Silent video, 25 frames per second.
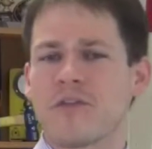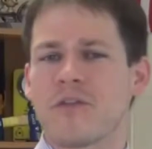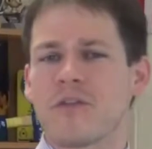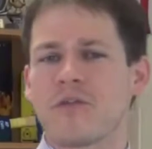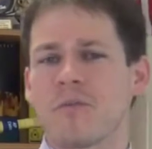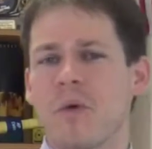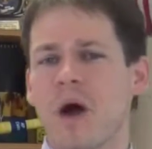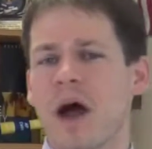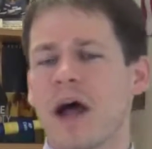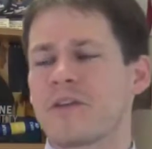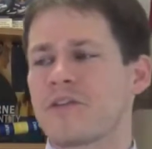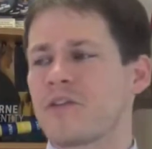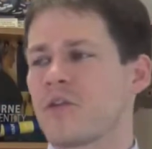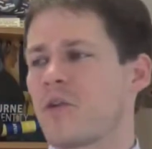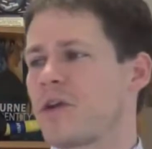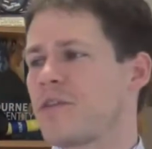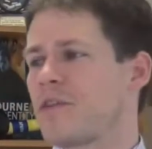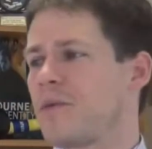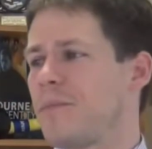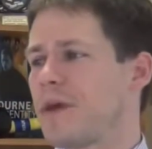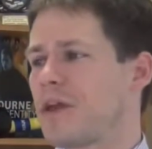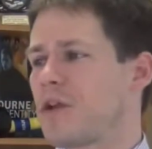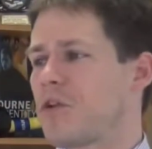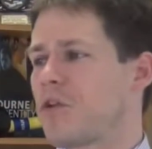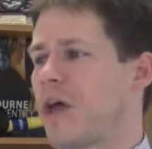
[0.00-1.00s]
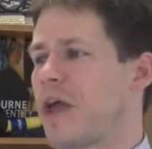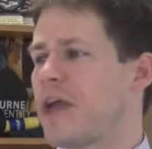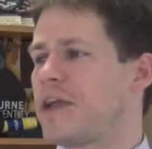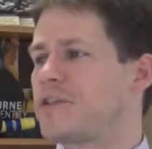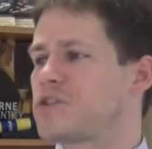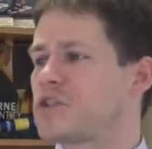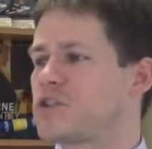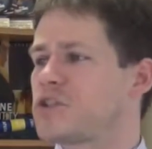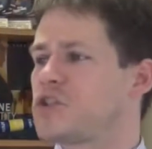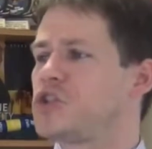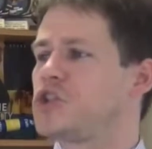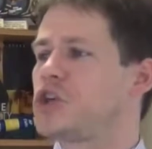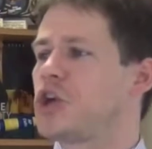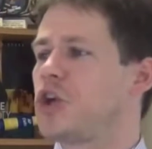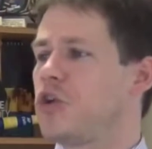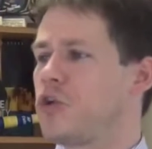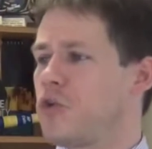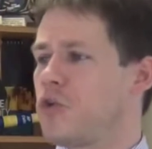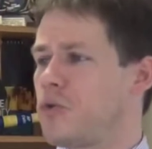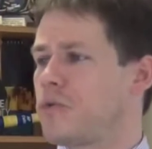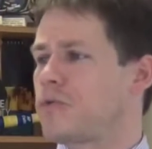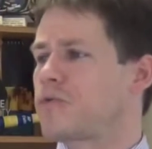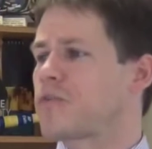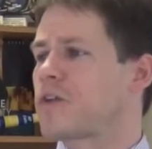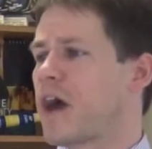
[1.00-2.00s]
This is why during the Middle Ages,
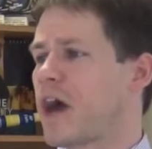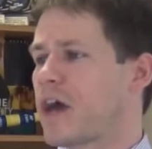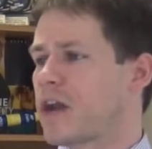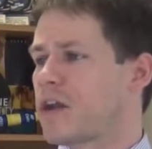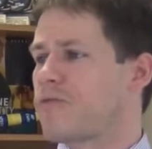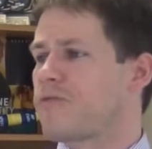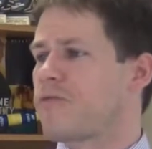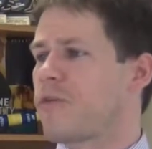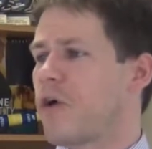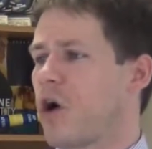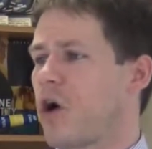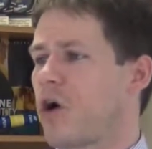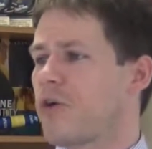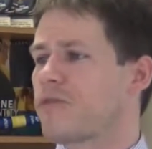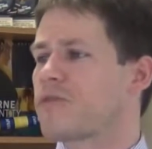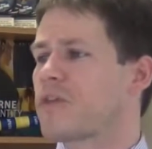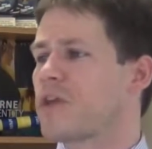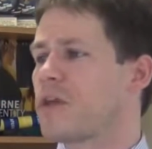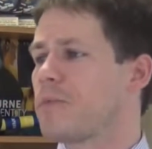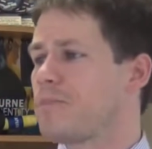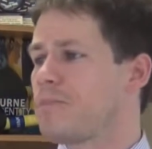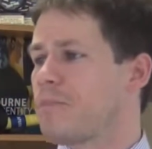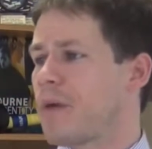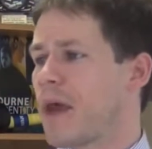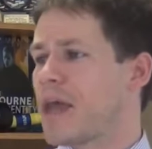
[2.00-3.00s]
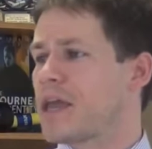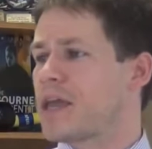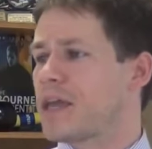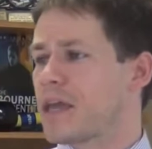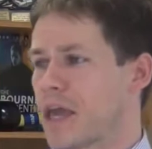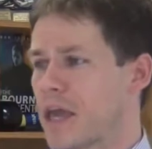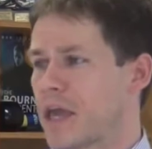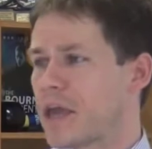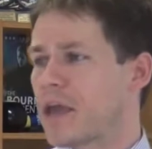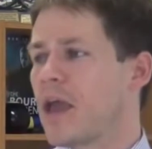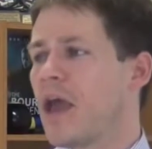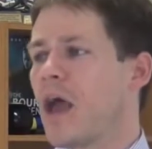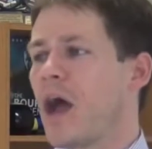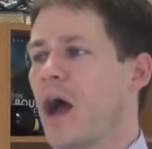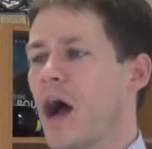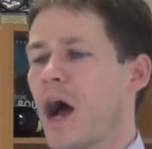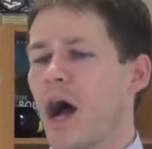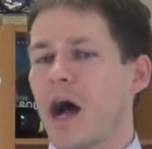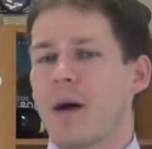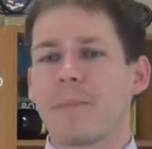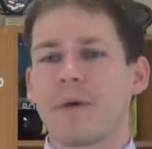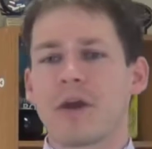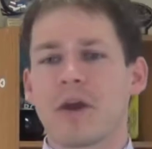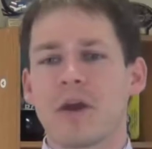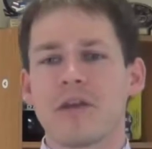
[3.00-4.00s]
Jews got involved in banking,
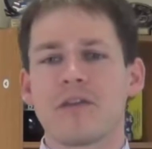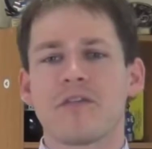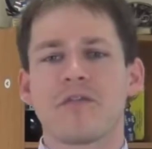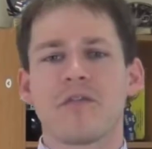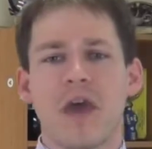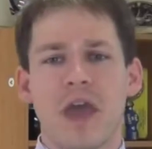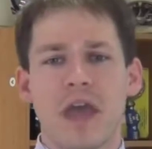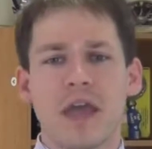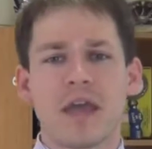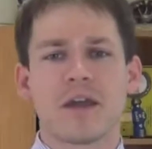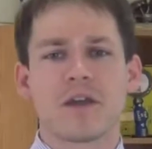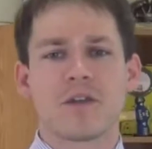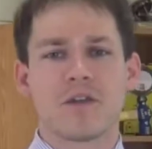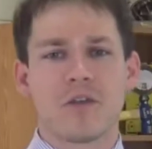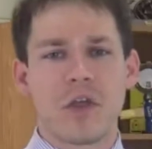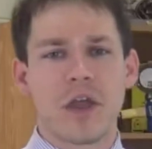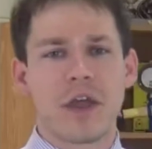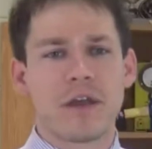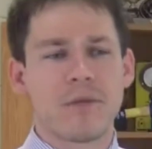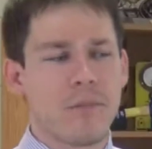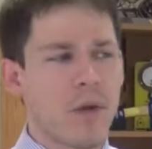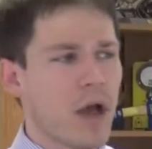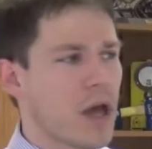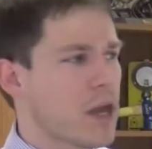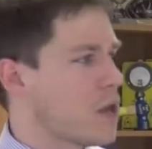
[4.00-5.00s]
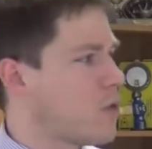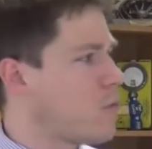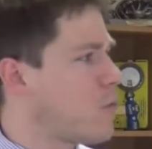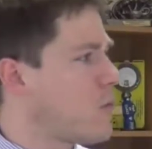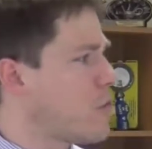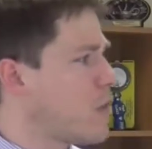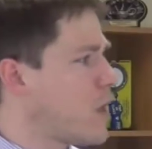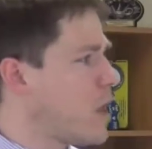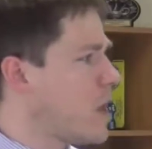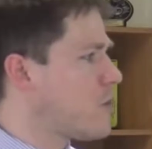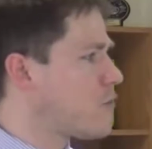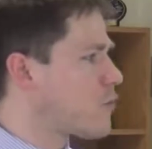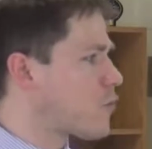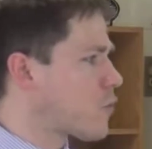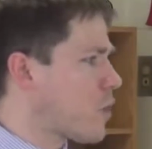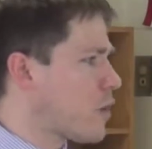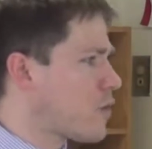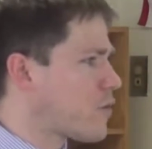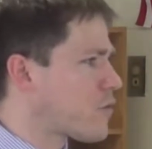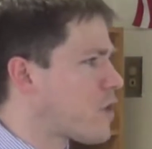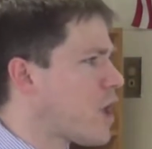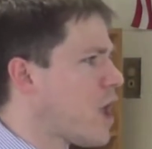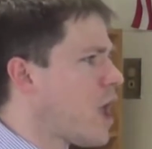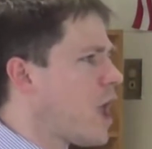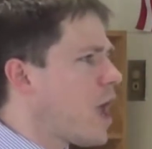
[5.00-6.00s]
because they could lend money with
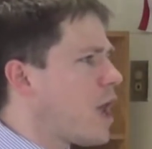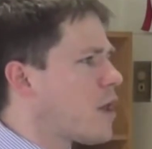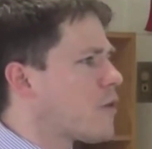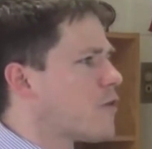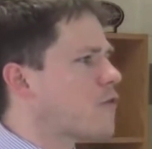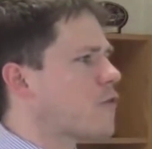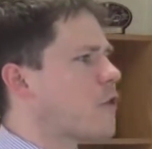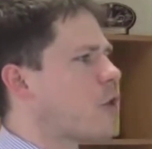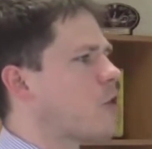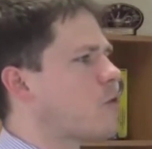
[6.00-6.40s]
interest. And